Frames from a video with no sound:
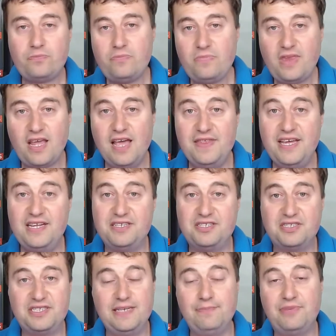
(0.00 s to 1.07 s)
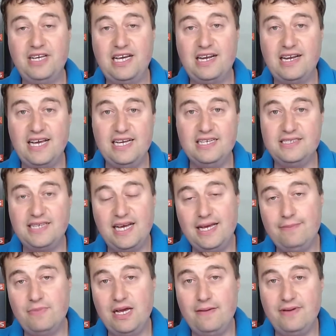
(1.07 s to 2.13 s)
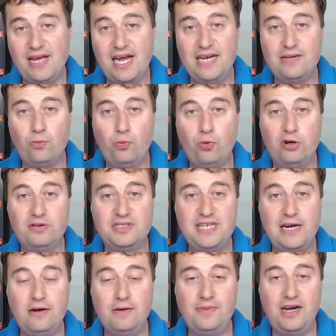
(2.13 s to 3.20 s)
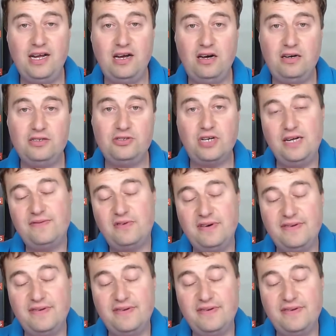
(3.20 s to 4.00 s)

and then just simply at a later date maybe add a 1TB hard drive or even a